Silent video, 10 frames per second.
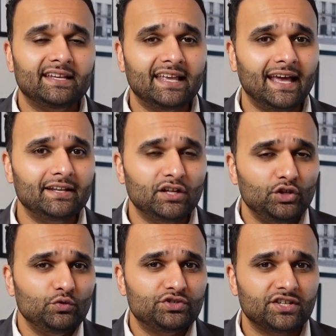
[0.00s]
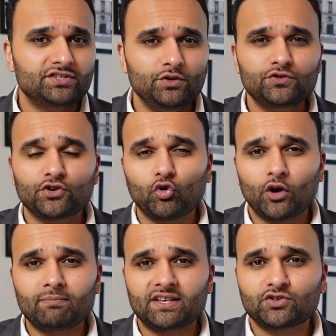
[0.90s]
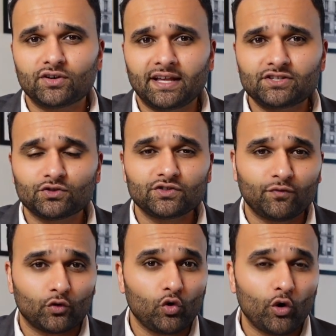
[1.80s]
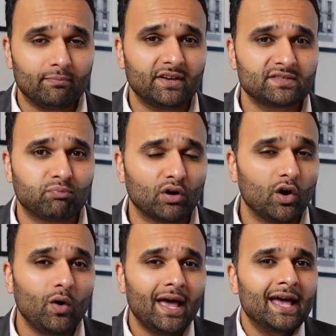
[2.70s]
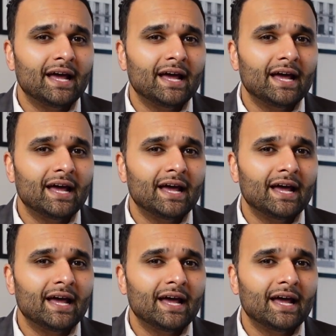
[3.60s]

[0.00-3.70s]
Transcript: again, you just use your Coinbase credentials for Coinbase Pro.